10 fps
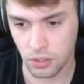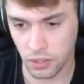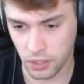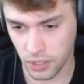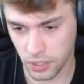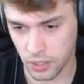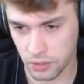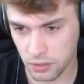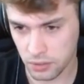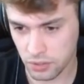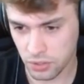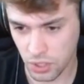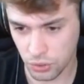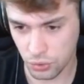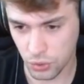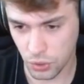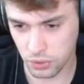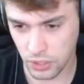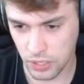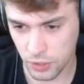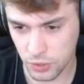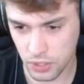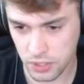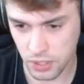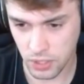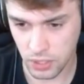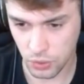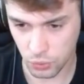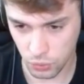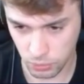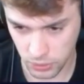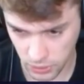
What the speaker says: Okay, I can try to draw the arrows as Hikaru do, but